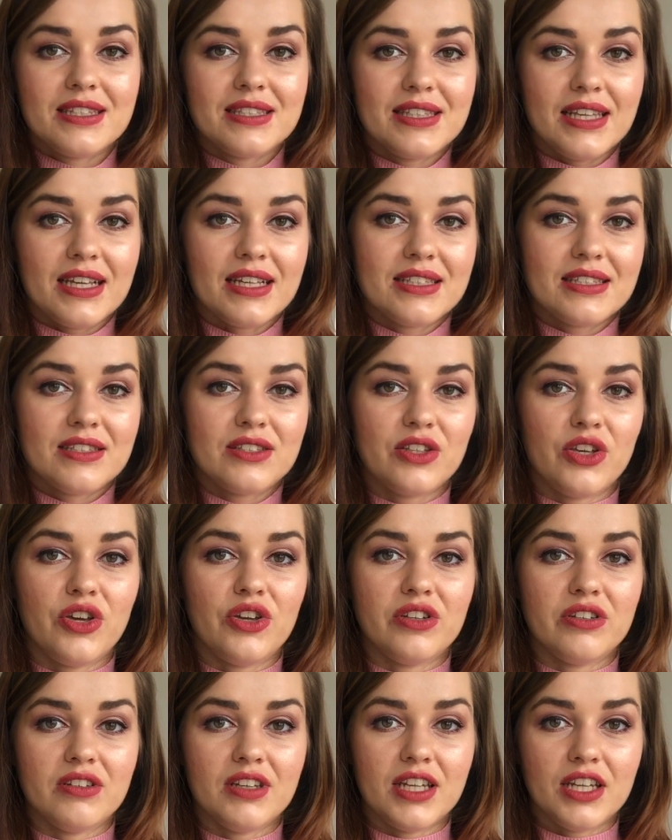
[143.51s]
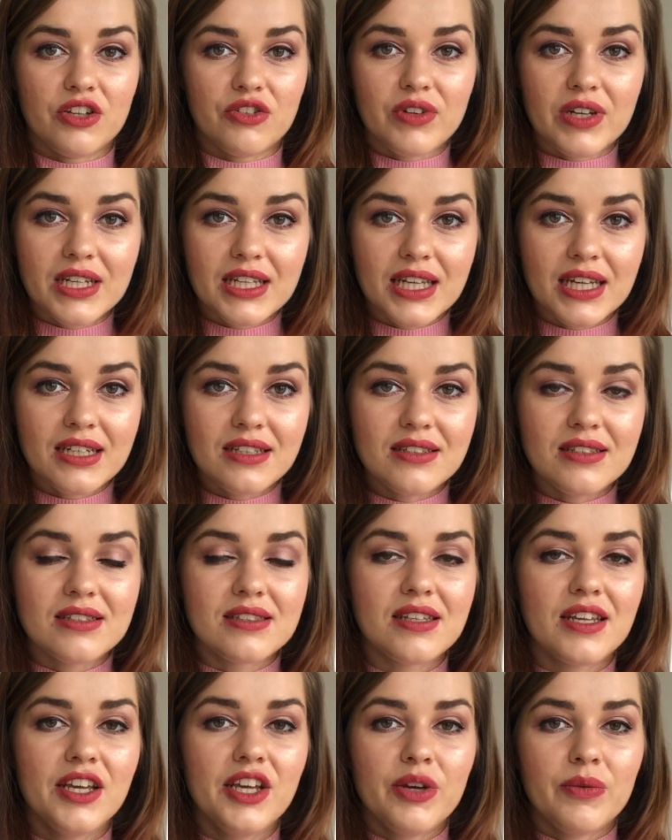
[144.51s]
6 certain
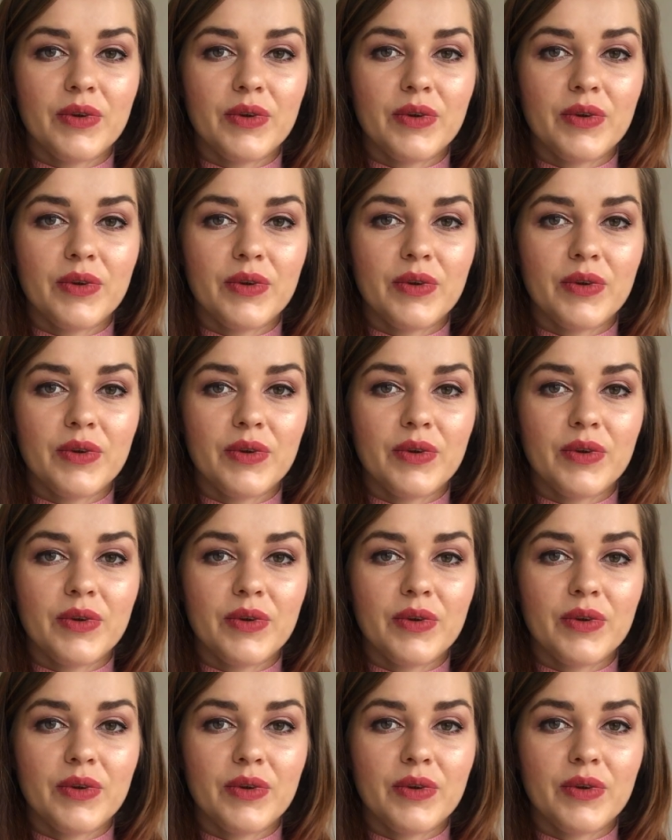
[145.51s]
ingredients,